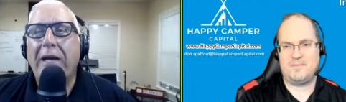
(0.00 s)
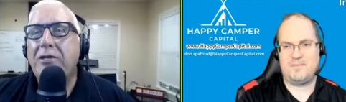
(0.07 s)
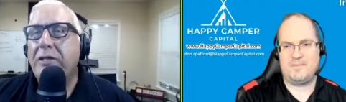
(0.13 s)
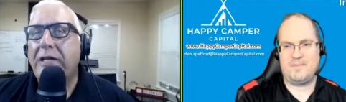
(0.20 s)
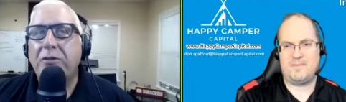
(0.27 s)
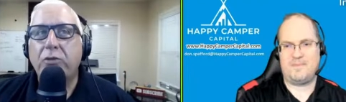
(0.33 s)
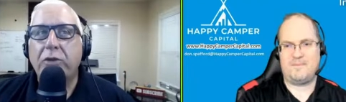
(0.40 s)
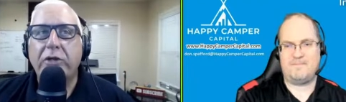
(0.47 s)
Speaker 1: I
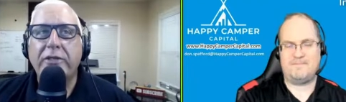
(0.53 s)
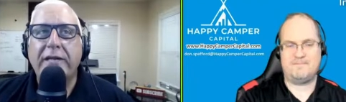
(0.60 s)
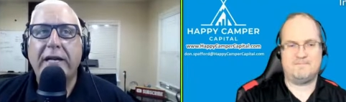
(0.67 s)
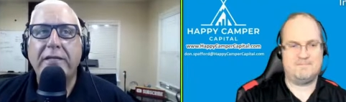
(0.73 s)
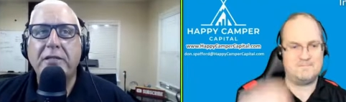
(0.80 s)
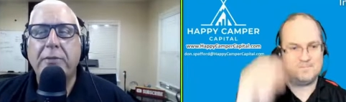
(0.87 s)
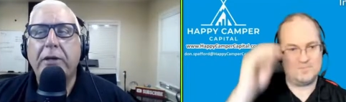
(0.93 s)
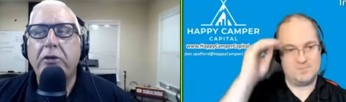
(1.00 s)
imagine that's what he's
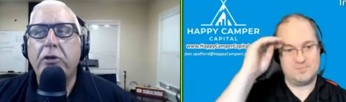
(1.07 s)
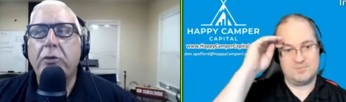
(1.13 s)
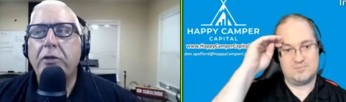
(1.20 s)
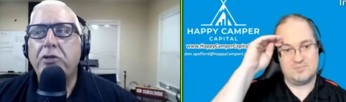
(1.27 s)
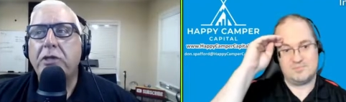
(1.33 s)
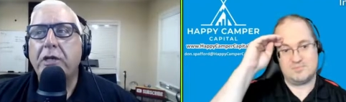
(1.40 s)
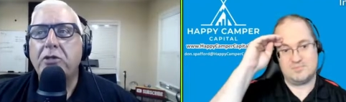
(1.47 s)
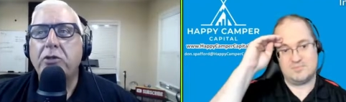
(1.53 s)
asking about. Do you
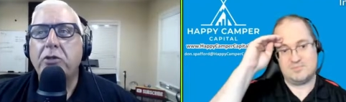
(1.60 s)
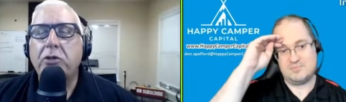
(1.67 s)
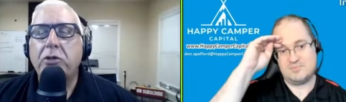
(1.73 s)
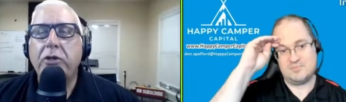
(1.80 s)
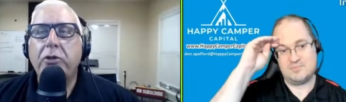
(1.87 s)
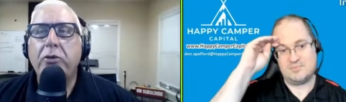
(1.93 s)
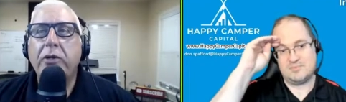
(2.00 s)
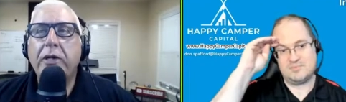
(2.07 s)
mail checks or
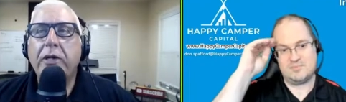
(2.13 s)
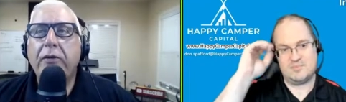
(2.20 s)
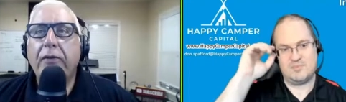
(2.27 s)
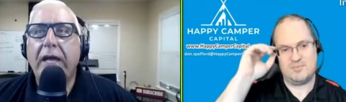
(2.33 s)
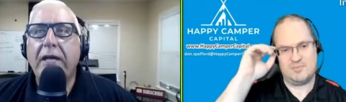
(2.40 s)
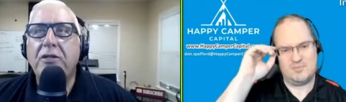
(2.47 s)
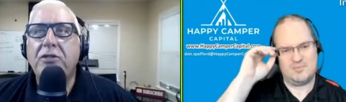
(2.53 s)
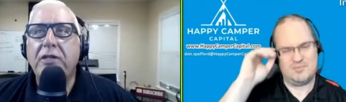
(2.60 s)
do you
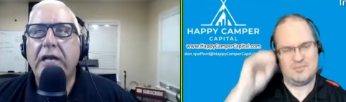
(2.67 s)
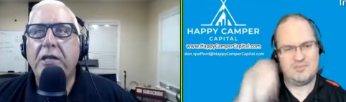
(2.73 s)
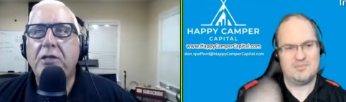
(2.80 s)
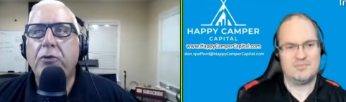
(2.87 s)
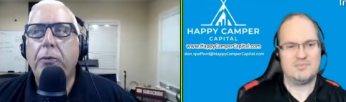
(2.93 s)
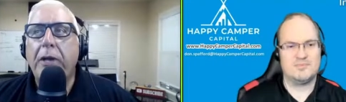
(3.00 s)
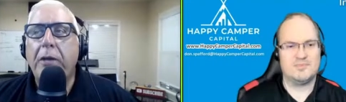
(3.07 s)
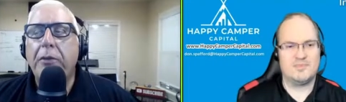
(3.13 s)
E C
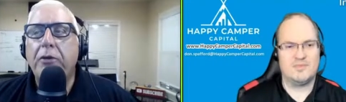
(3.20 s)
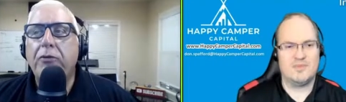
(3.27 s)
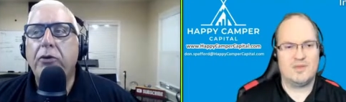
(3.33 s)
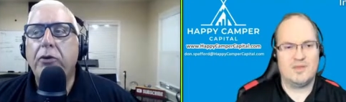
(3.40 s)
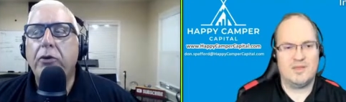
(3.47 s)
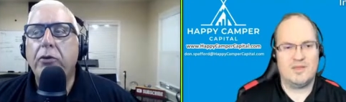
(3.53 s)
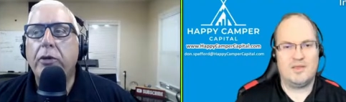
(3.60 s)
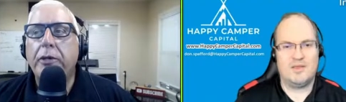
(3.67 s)
H for payment
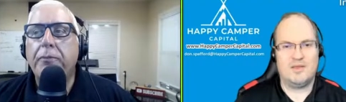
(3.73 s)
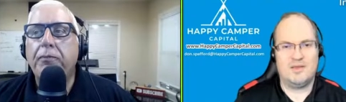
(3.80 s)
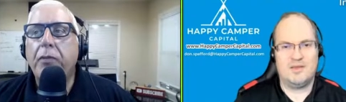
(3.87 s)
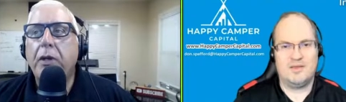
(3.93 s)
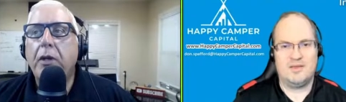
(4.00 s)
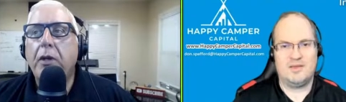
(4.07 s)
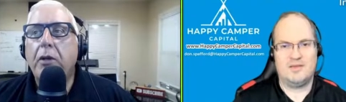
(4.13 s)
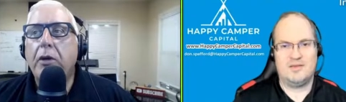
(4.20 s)
of your um,
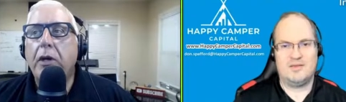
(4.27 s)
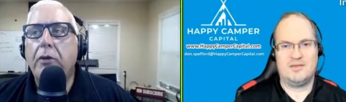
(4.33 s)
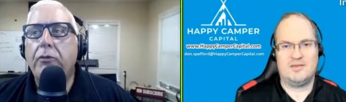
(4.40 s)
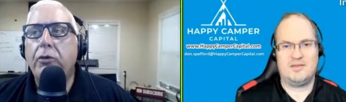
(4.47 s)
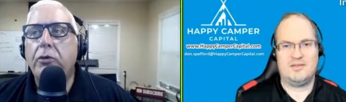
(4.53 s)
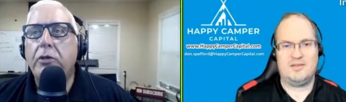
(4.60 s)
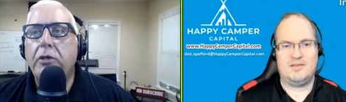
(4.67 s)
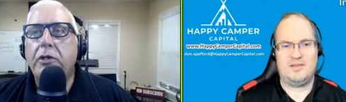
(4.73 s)

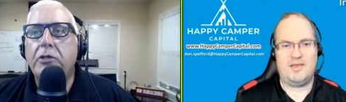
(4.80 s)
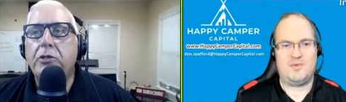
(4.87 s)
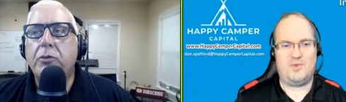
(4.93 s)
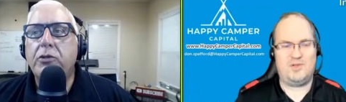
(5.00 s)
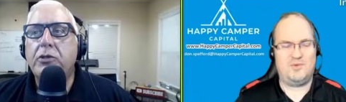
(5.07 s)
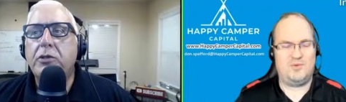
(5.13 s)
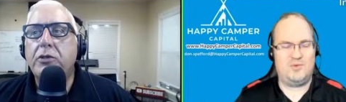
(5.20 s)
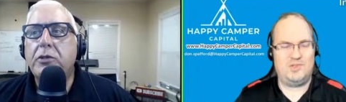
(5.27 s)
yeah,
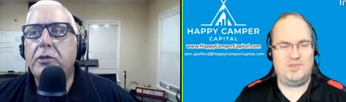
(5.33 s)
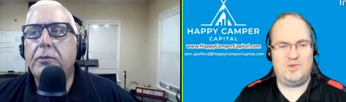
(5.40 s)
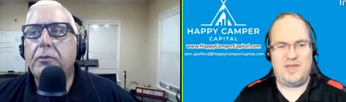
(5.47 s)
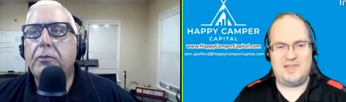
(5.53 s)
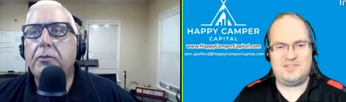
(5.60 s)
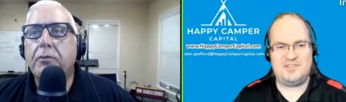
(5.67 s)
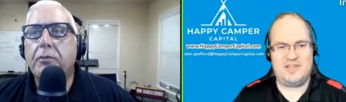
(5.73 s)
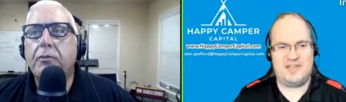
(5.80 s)
we do.
Speaker 2: We do
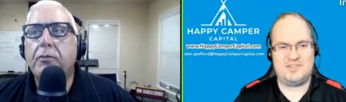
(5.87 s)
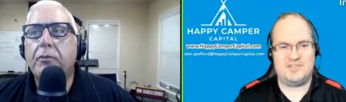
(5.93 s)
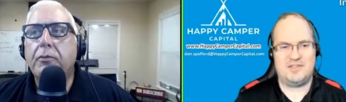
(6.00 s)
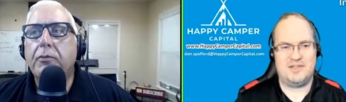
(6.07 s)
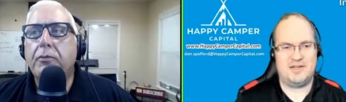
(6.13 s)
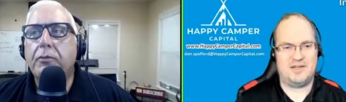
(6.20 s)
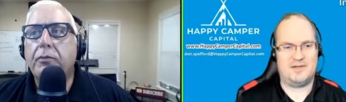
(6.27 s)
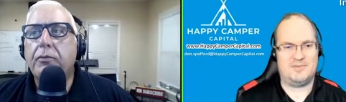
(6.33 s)

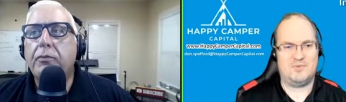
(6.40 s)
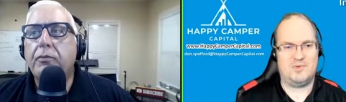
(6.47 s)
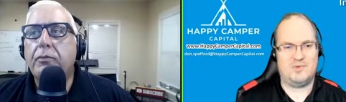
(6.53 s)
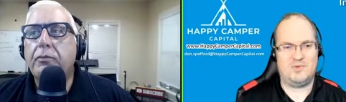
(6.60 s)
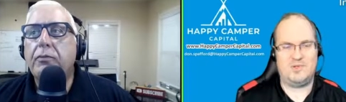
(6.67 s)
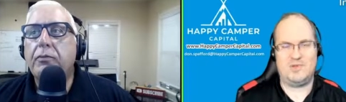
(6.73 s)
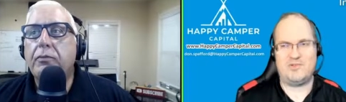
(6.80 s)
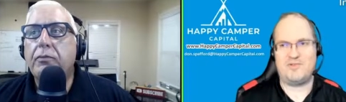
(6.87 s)
ACH. Um,
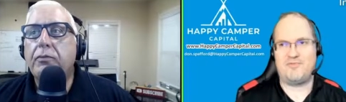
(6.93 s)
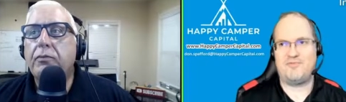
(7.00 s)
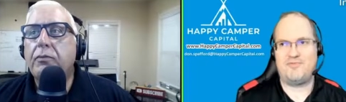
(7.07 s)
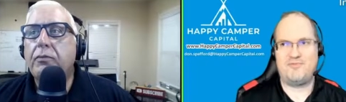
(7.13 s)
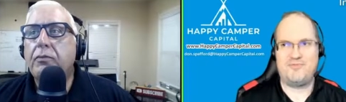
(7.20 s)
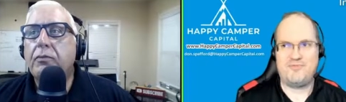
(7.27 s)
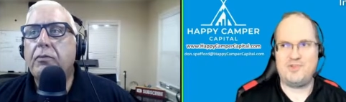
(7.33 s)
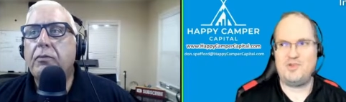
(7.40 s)
we, we do have a
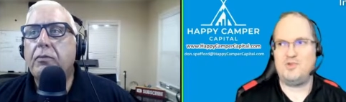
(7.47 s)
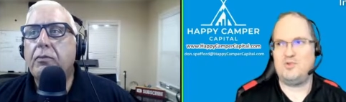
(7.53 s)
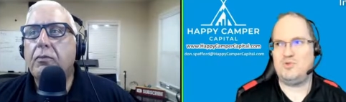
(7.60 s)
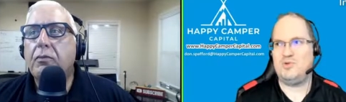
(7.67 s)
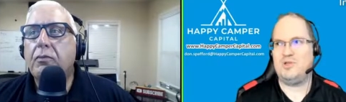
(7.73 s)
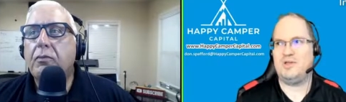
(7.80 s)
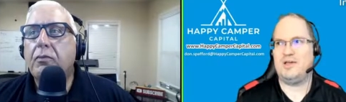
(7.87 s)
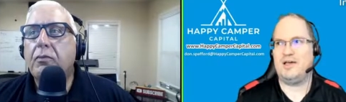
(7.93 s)

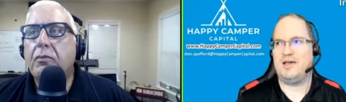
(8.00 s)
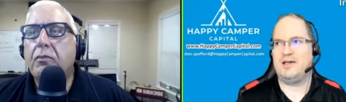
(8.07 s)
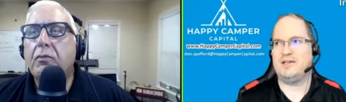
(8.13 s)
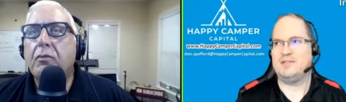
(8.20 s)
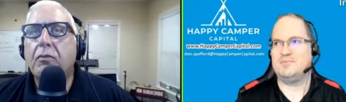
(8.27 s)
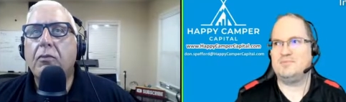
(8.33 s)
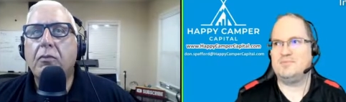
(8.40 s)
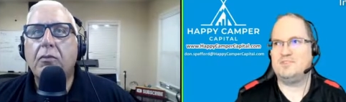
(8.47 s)
few
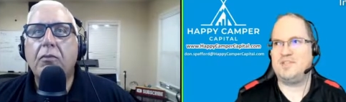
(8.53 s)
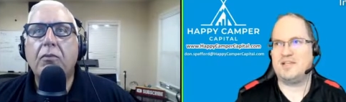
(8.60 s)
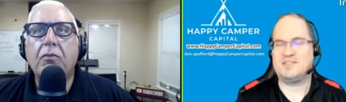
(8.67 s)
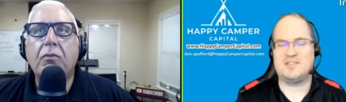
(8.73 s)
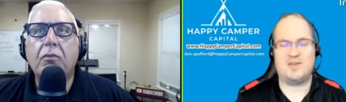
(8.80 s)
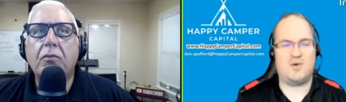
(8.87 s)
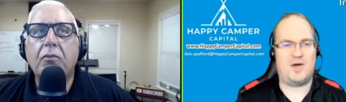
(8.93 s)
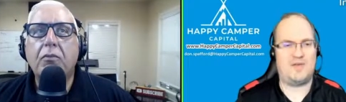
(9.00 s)
uh,
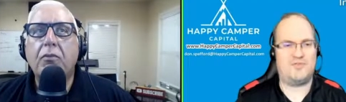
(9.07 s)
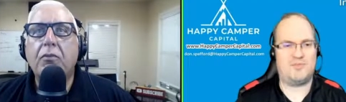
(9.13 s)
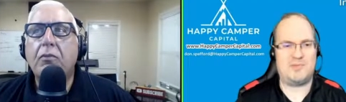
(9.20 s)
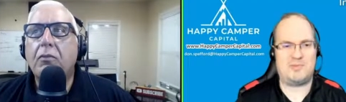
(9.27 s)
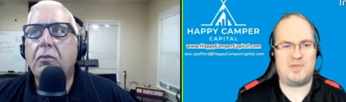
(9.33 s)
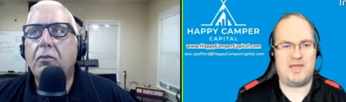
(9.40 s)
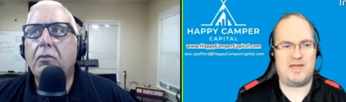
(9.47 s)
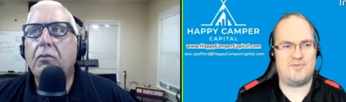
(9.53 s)
checks that go out for
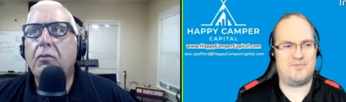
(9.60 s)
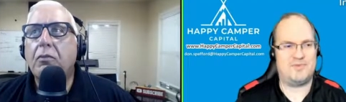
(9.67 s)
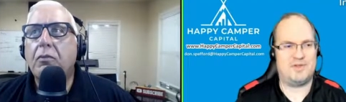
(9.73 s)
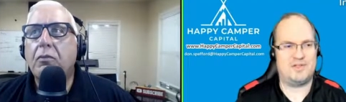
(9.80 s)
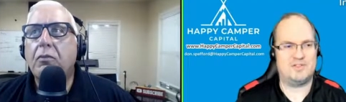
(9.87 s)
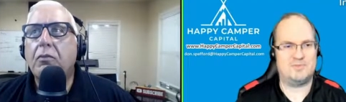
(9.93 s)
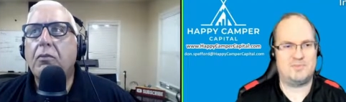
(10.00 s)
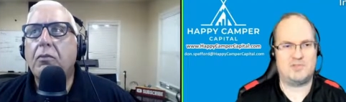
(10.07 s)
people that have
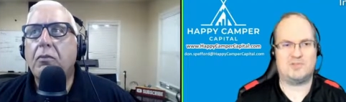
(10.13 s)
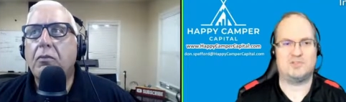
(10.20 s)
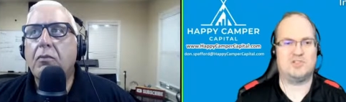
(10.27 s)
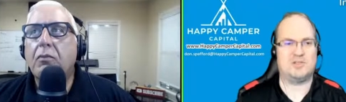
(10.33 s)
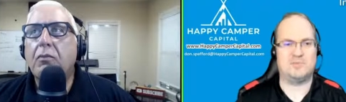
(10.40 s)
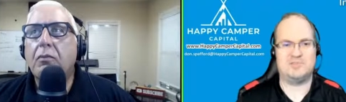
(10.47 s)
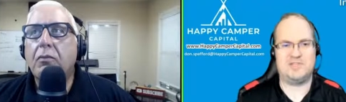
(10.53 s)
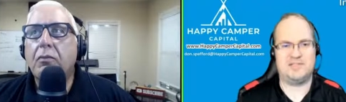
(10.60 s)
uh, special
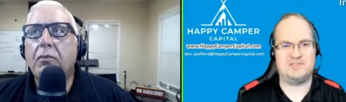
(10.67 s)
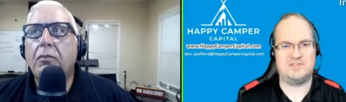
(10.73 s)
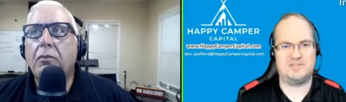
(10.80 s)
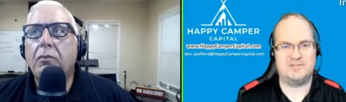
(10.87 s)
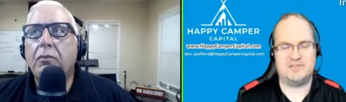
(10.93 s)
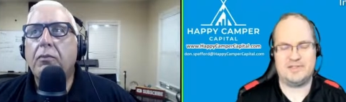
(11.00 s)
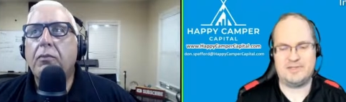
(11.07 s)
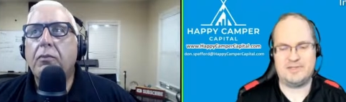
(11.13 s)
circumstances,